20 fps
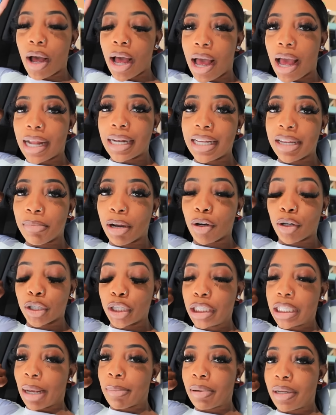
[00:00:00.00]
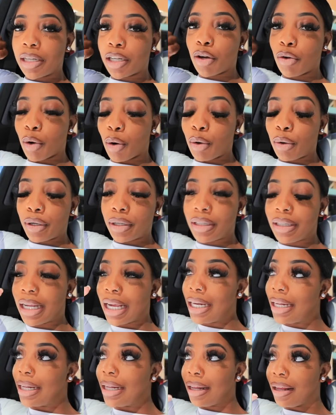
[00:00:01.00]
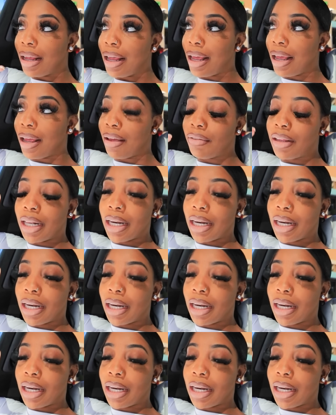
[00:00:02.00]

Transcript: So I did my grocery shopping in Kroger. They didn't have